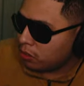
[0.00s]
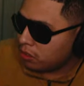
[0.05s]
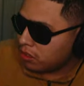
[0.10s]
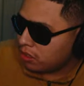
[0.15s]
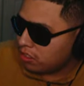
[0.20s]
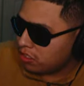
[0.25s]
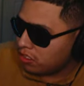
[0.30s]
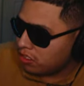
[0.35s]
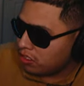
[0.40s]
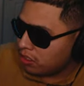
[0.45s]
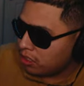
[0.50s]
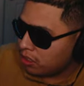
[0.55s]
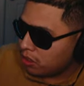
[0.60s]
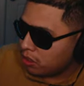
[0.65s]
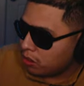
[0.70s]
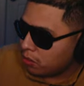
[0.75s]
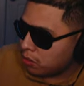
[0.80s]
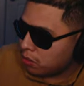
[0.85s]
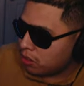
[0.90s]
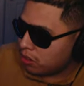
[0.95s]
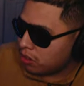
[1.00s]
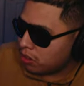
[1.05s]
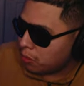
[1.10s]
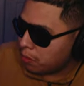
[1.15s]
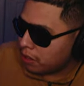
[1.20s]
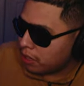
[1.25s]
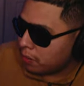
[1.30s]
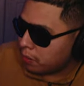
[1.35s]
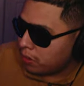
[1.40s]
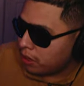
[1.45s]
this. Please don't
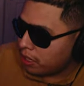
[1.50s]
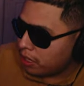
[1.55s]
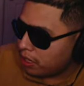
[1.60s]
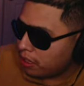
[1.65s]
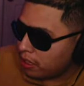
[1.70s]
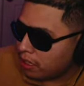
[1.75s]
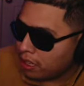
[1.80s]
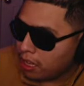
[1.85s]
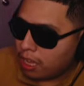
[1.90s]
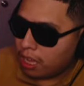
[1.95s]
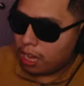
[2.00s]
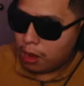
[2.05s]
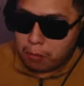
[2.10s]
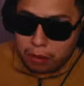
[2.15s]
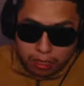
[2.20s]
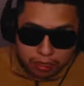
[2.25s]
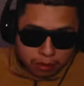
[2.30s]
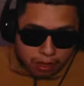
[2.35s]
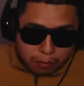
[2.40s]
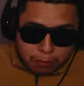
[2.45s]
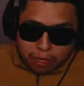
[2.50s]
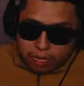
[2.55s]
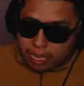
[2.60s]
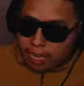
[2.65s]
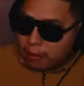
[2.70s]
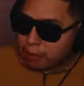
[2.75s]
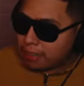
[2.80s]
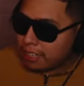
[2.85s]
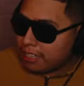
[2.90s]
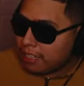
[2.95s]
be a blank. I'm gonna I'm gonna aim
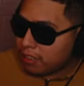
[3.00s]
at the